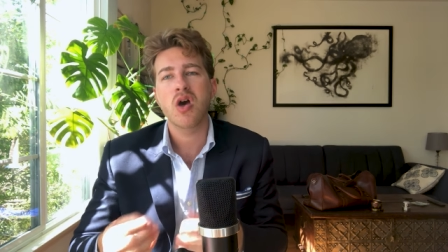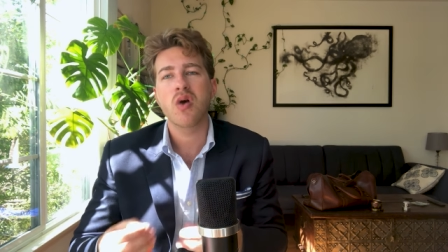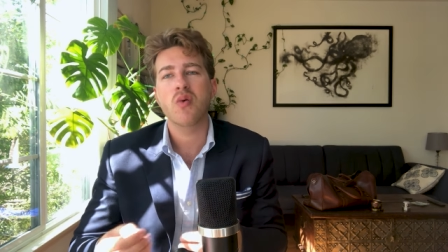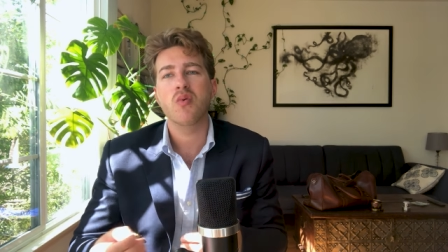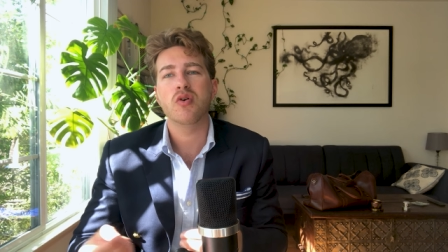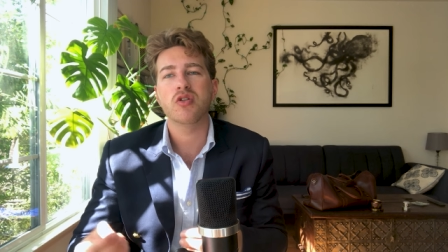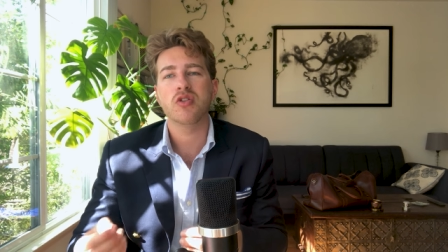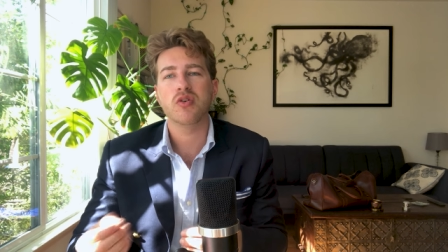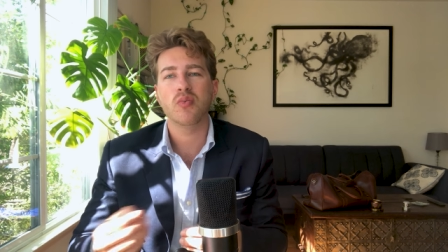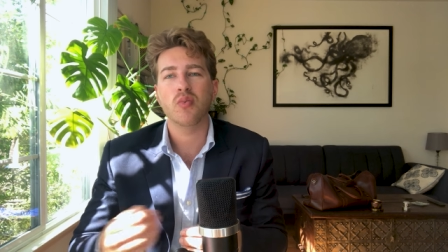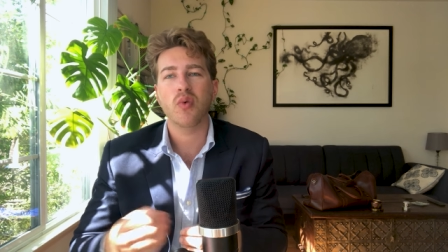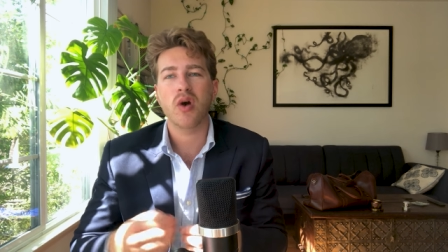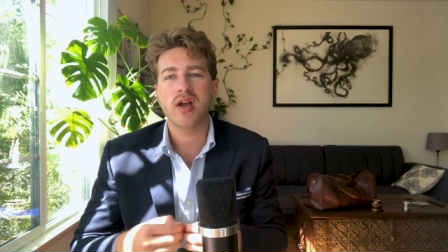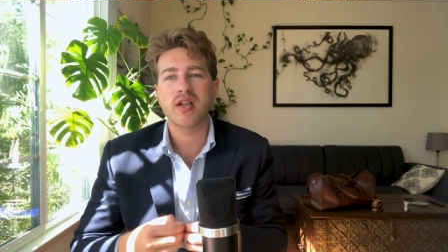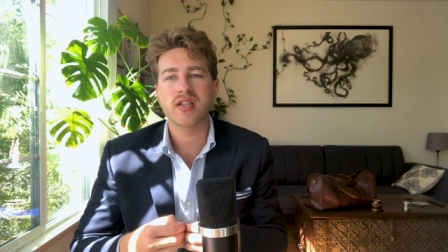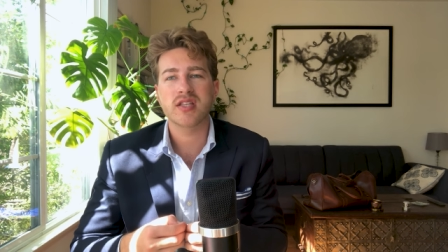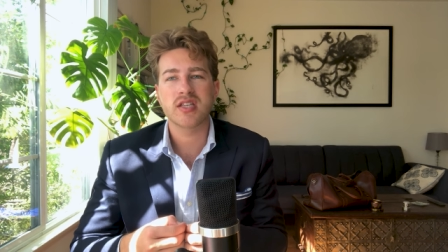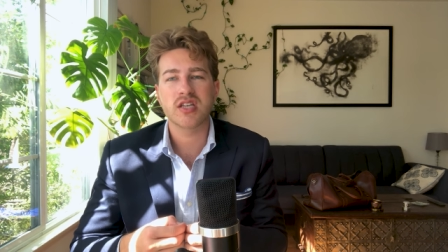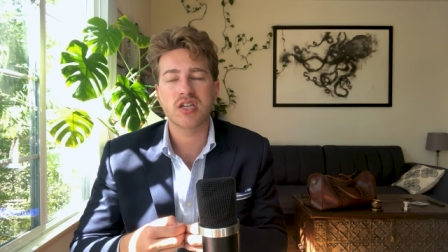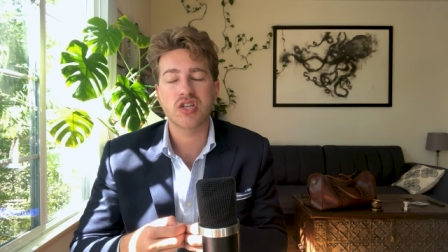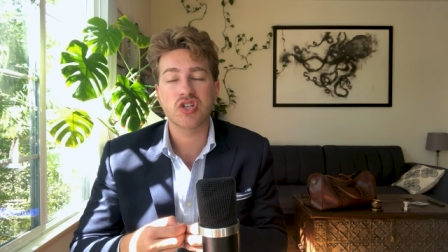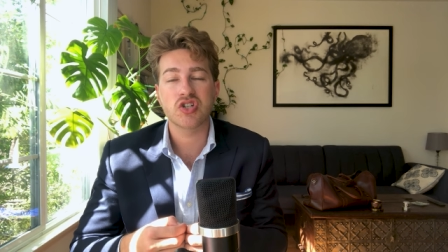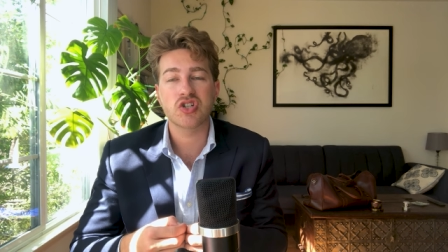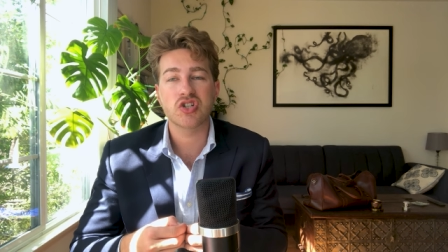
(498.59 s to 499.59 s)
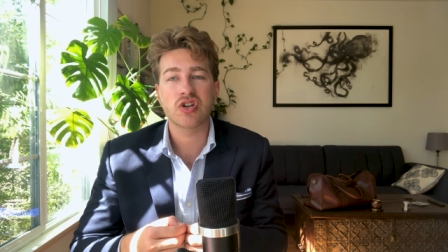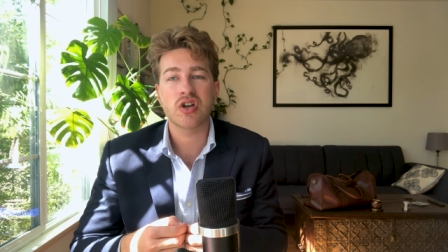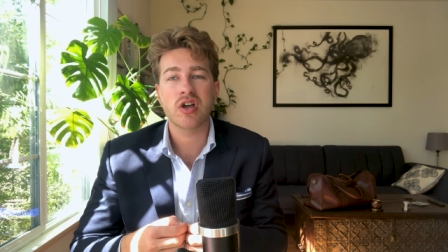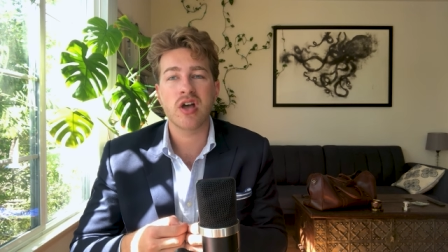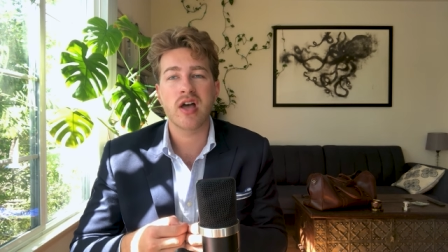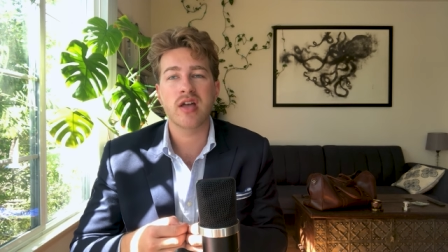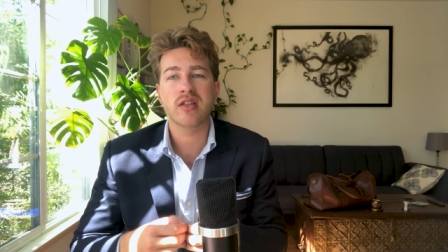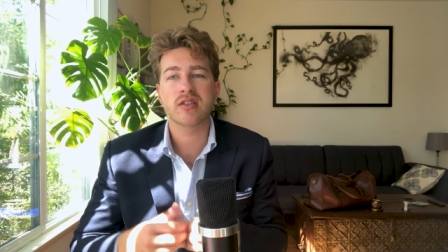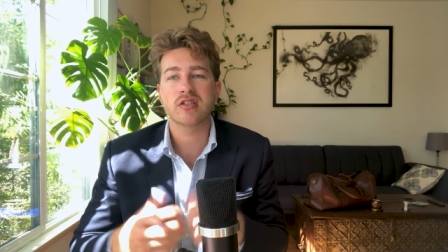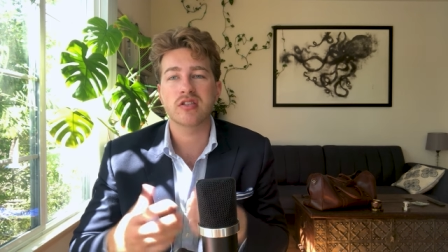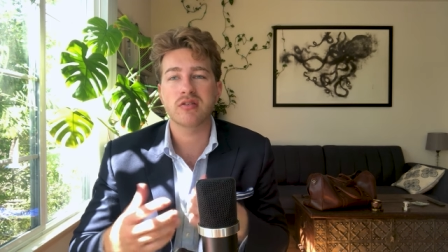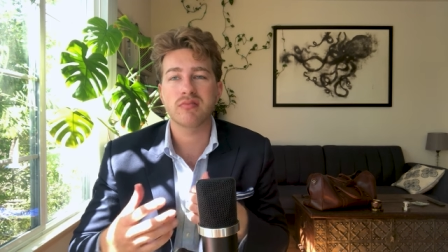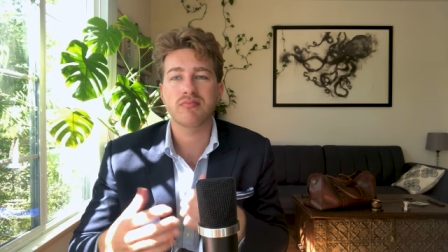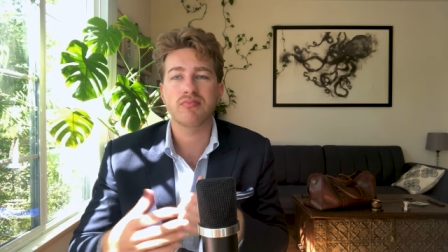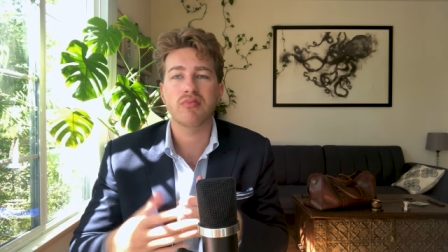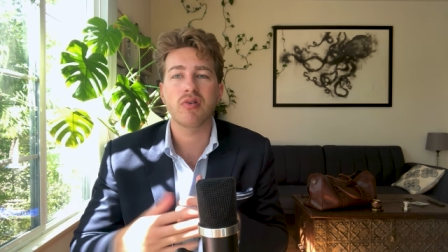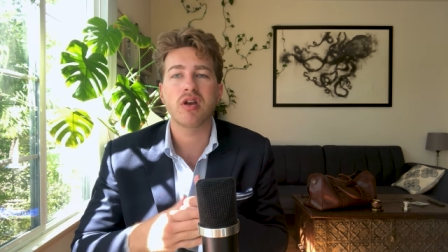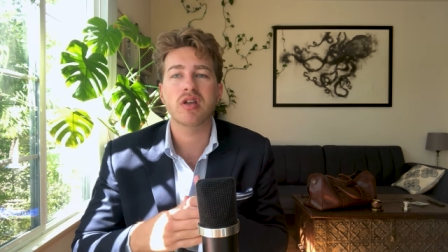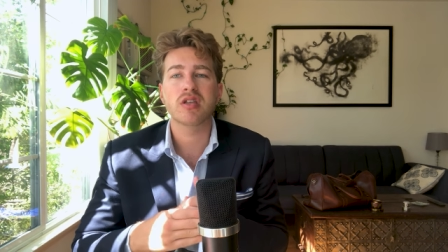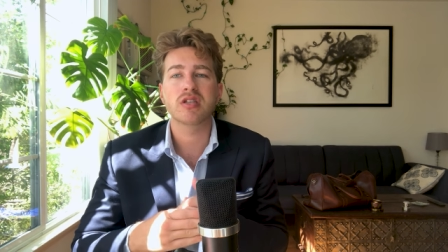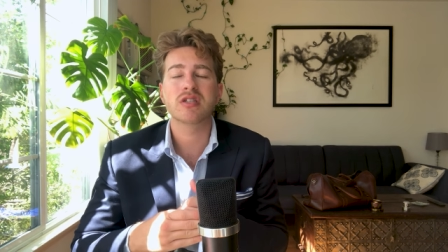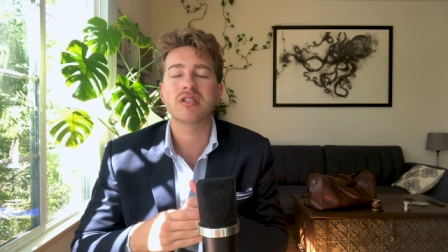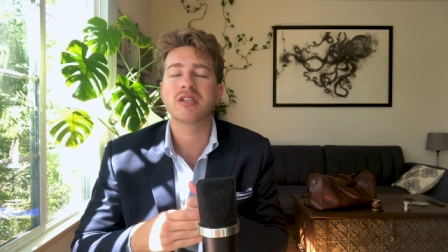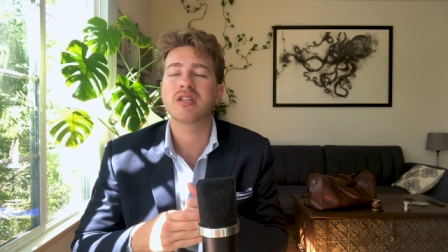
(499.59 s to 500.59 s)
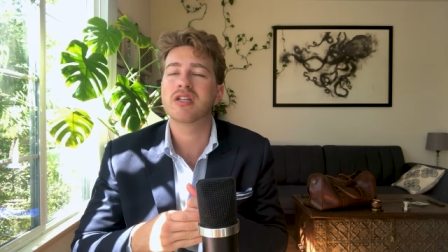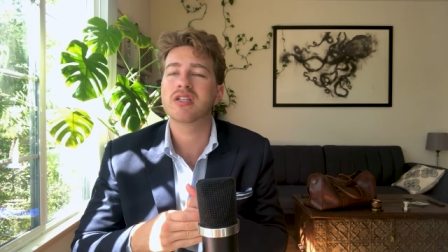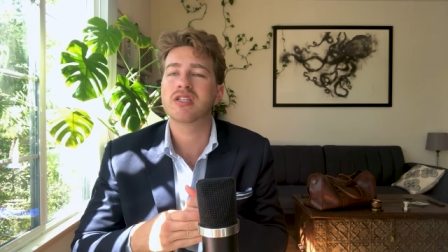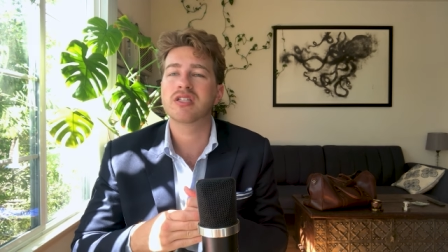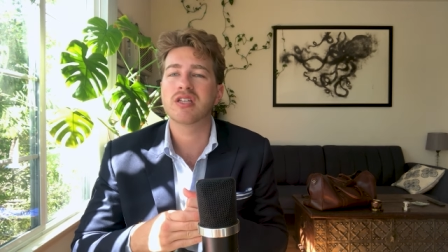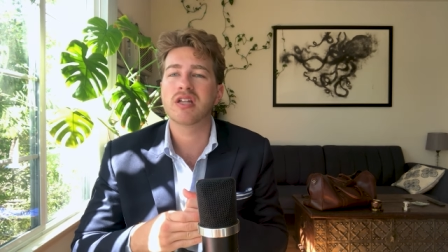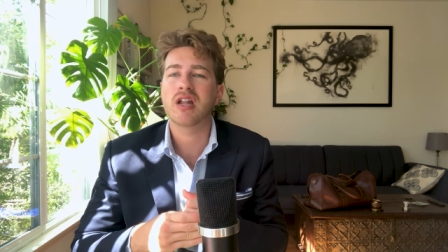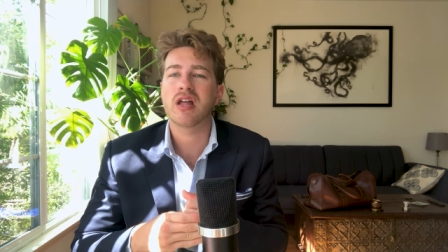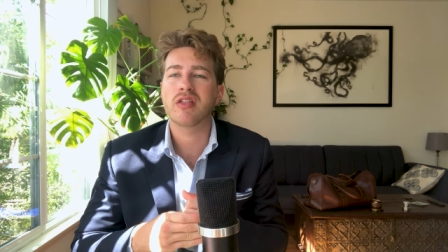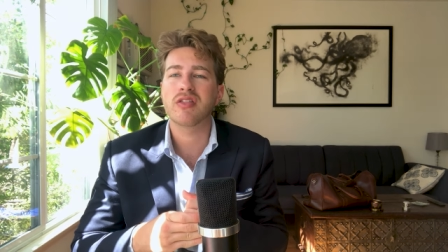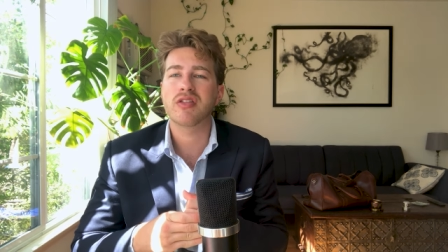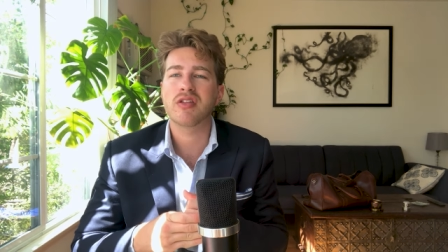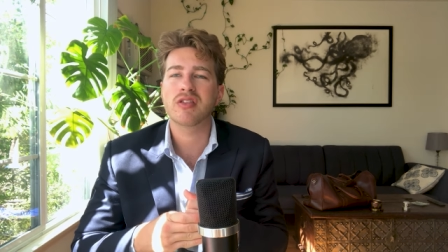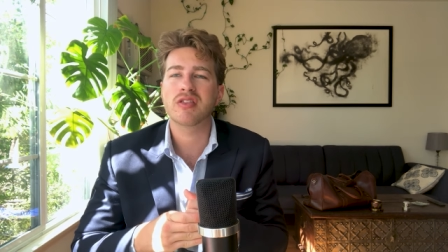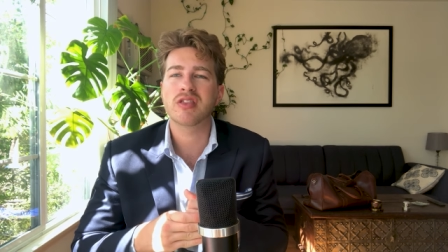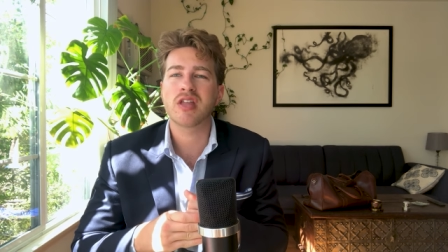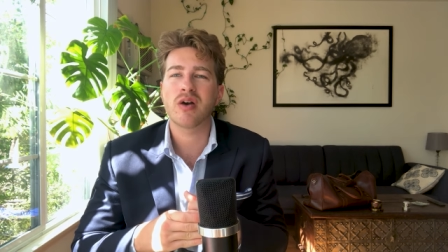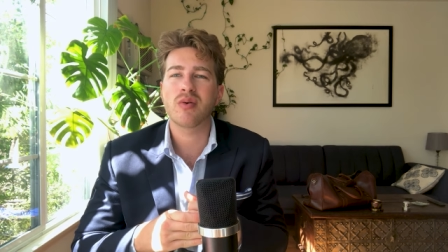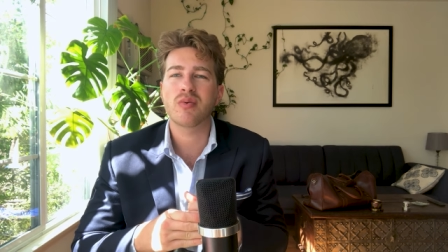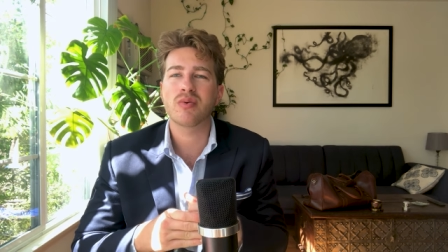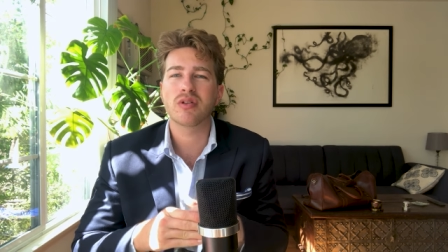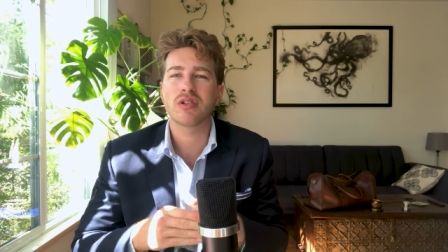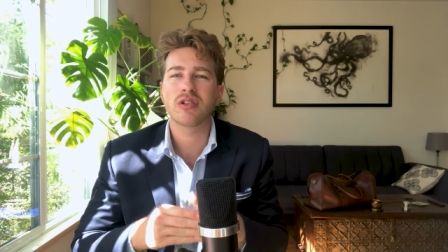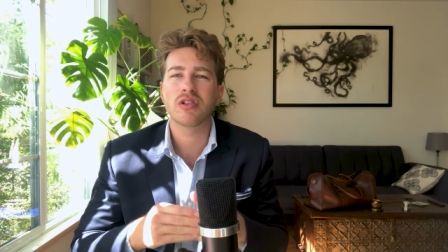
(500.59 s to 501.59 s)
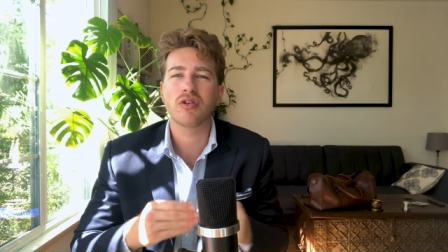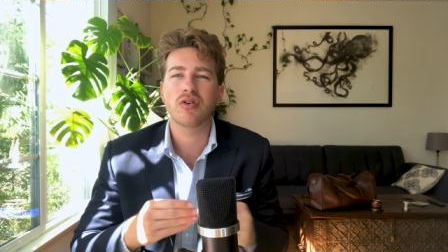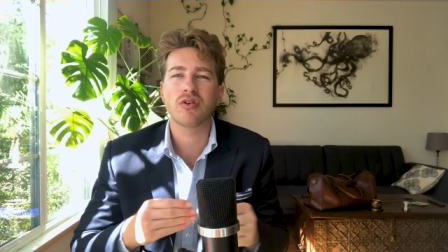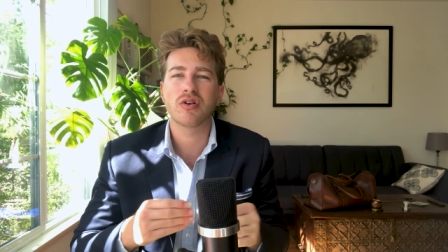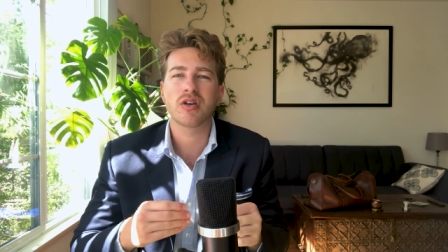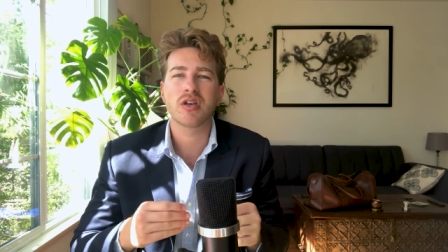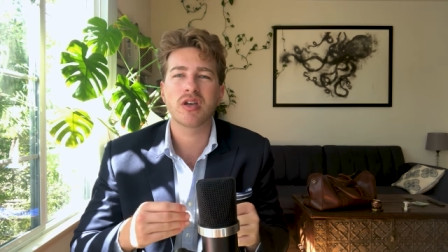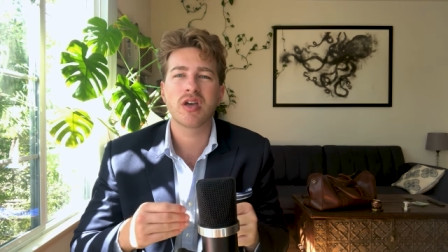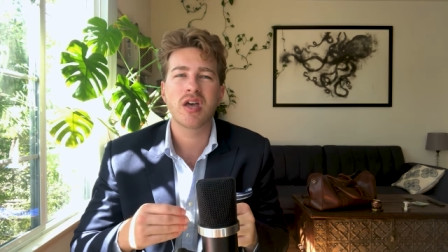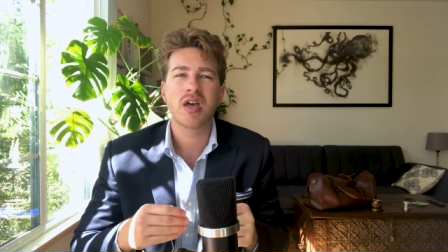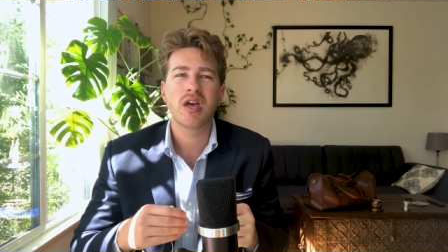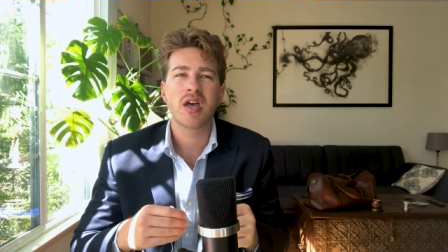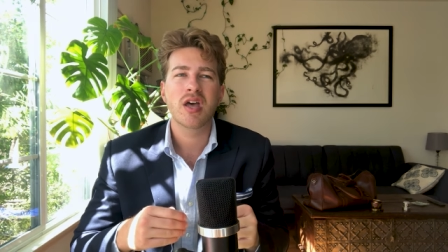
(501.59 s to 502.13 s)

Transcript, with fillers: with a white t-shirt and some bracelets, and I think that would look